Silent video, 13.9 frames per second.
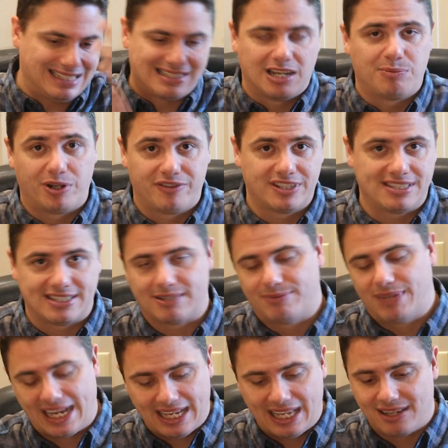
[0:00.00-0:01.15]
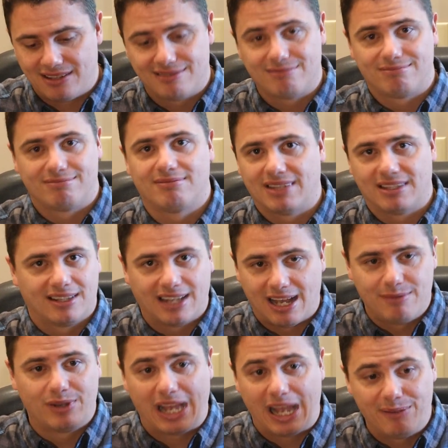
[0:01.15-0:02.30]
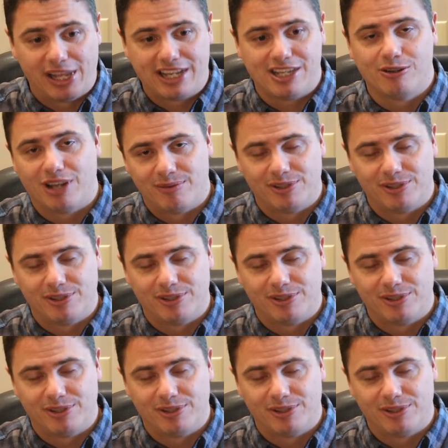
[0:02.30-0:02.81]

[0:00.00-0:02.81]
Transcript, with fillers: it's not a perfect system. I get it. I'm, I'm like you.